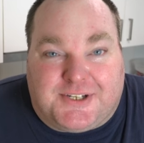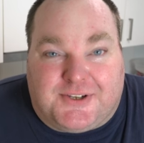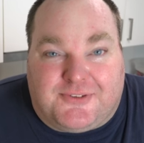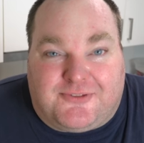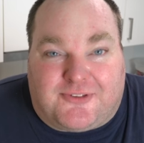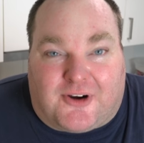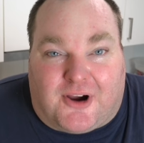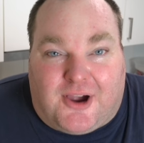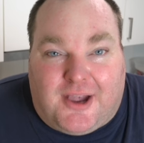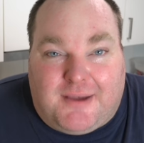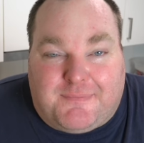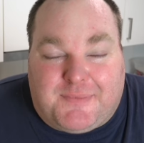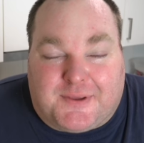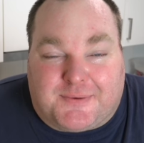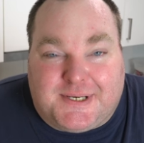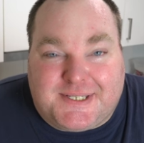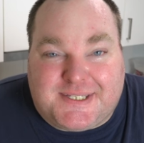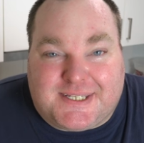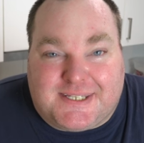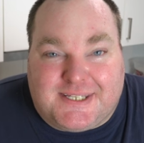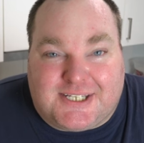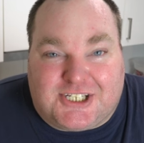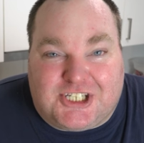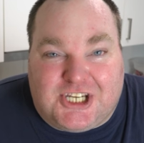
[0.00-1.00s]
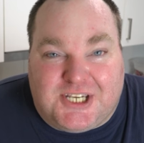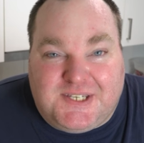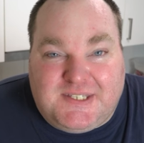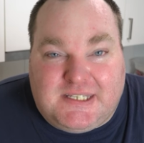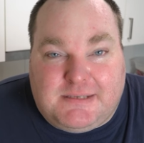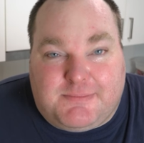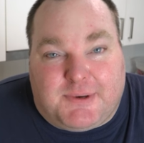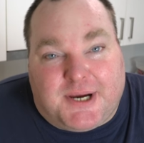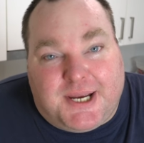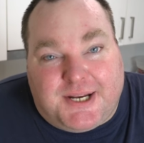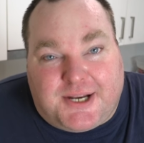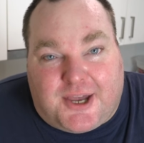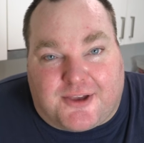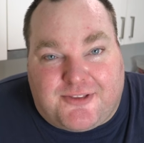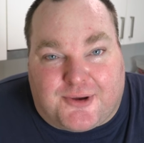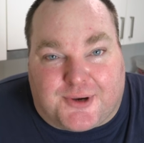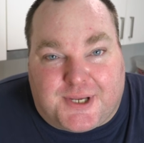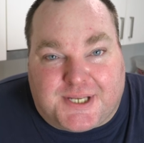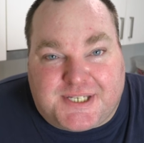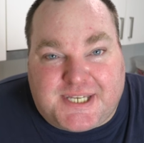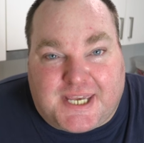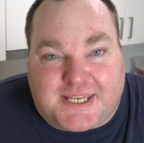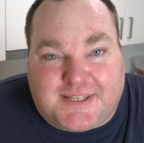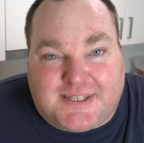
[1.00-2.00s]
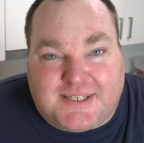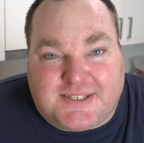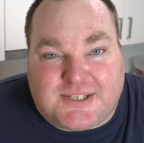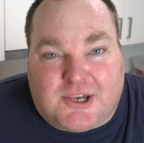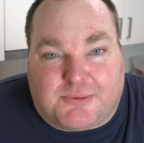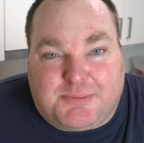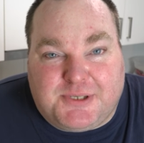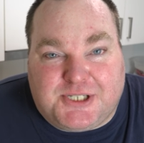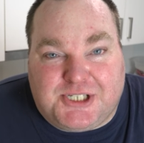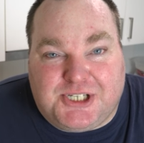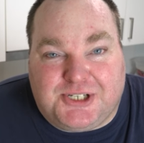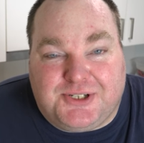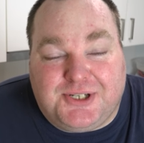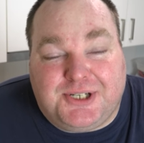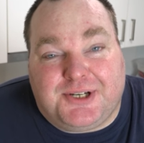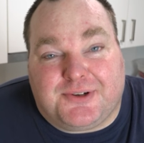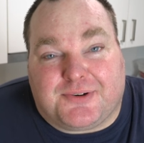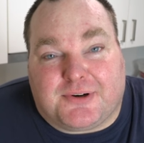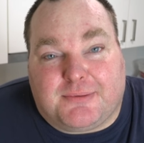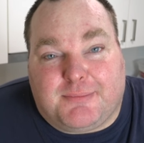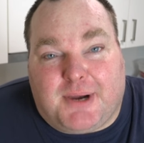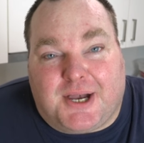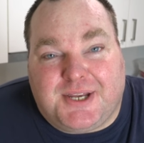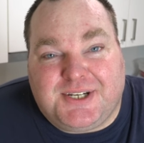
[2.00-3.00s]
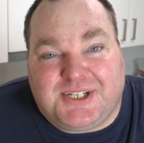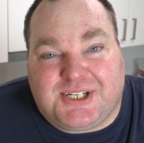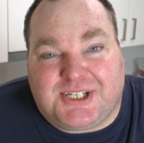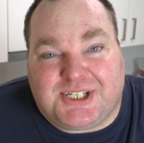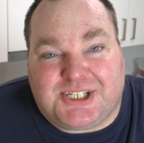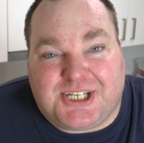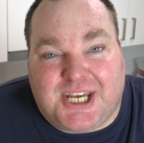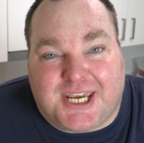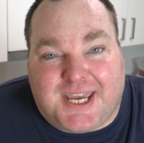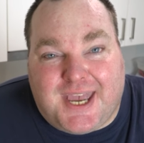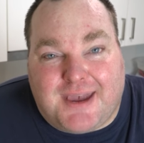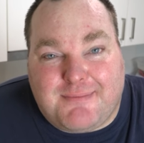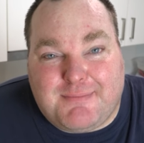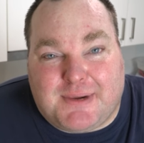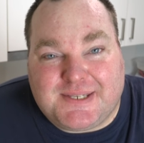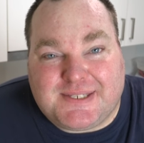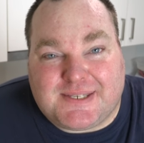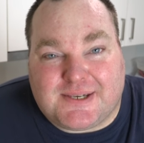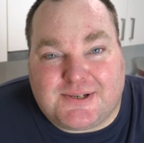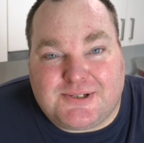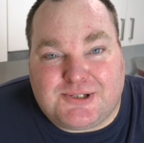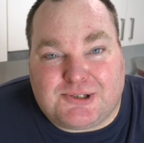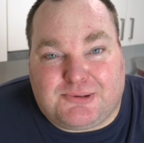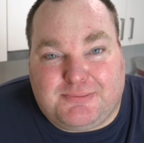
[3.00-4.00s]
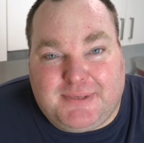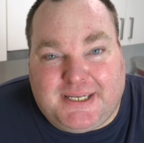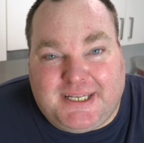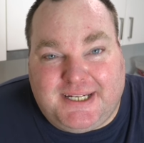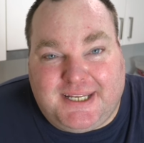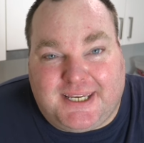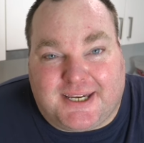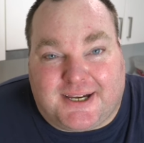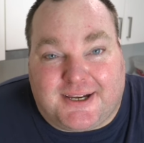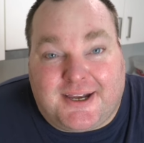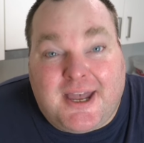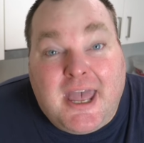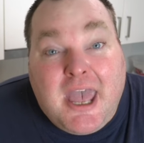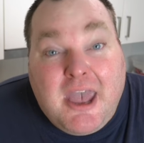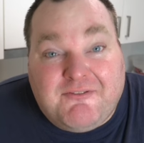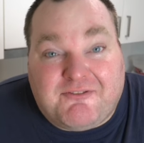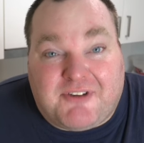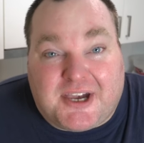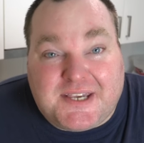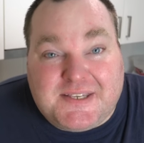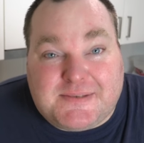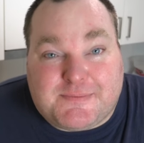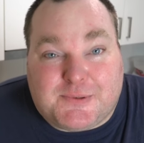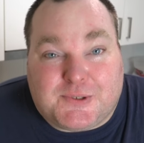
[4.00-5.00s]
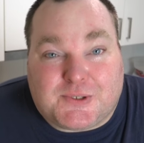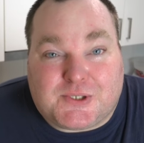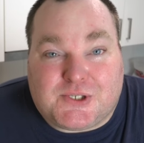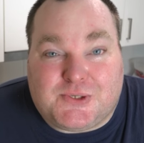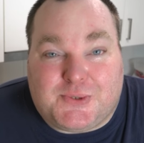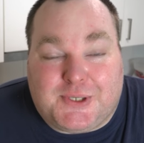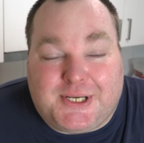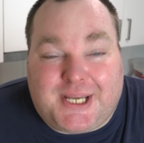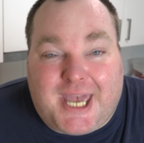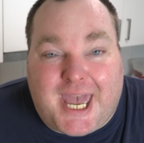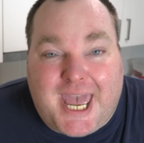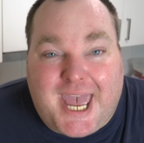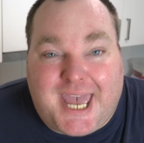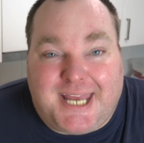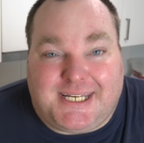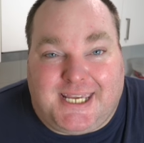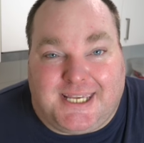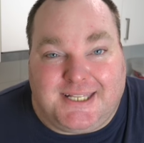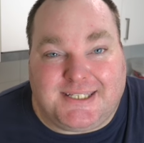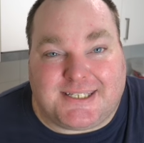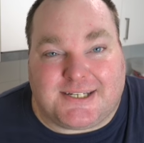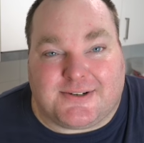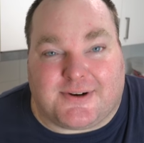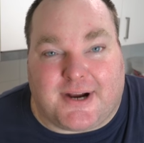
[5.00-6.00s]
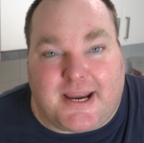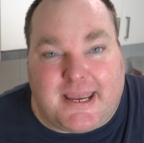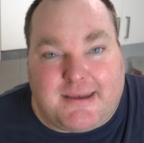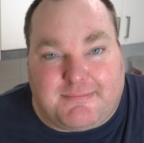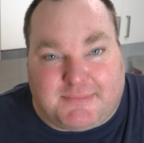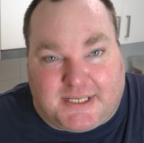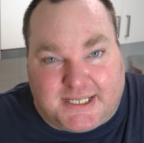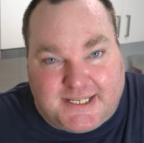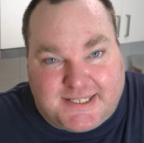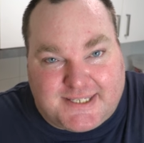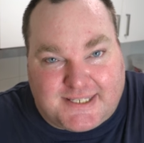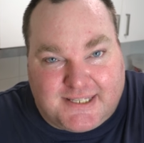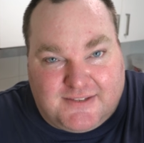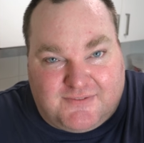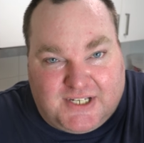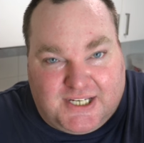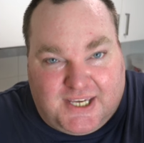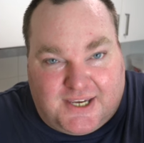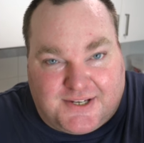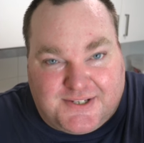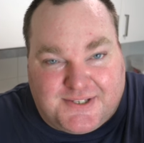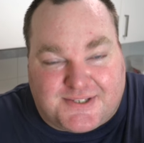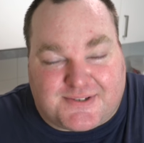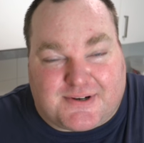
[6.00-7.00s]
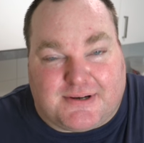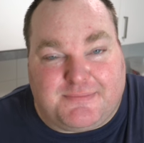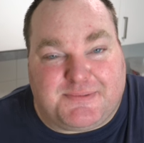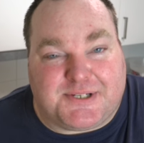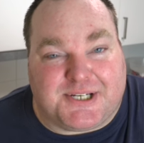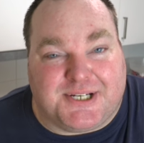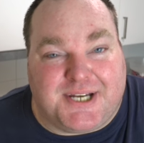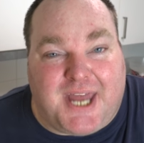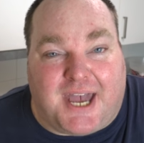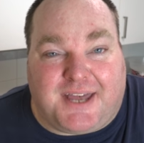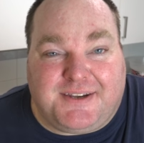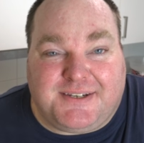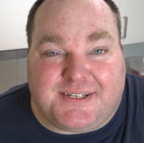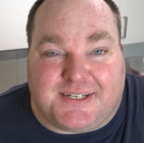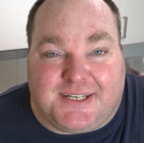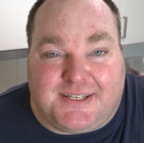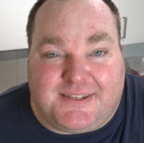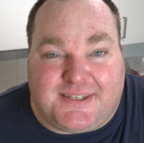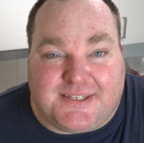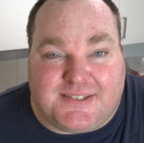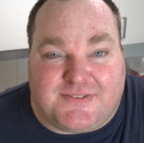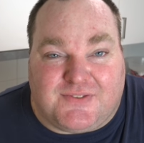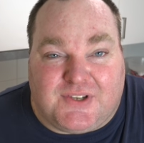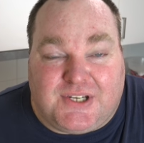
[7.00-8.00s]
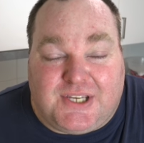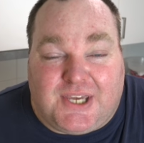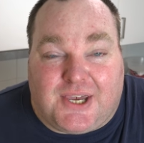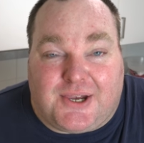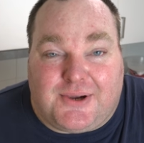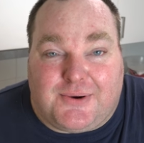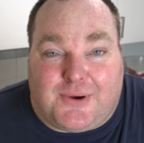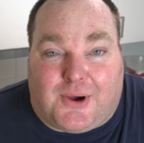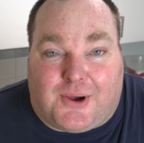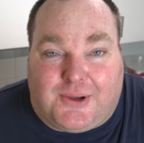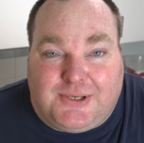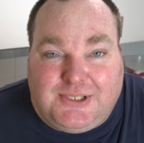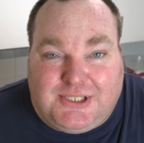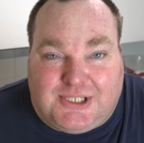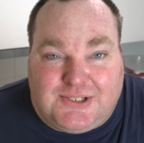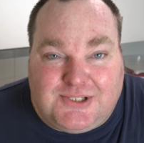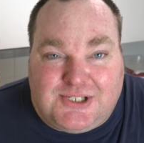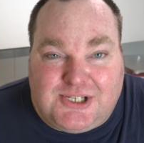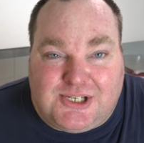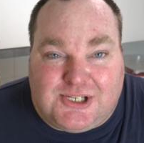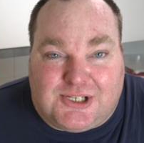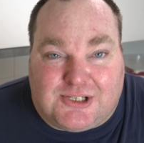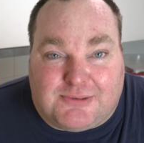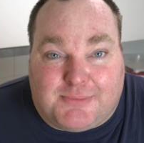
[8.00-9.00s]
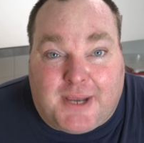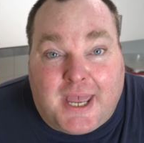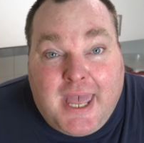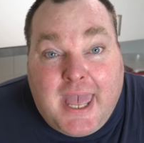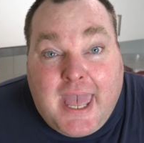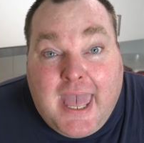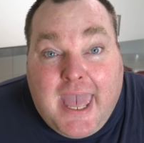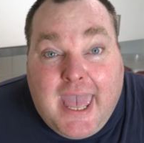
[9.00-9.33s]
to fry up the rest of the cheesy bread, I thought I'd take this opportunity to remind you to check out my social media, Facebook, Twitter, and Instagram, links in the video description underneath this video on YouTube.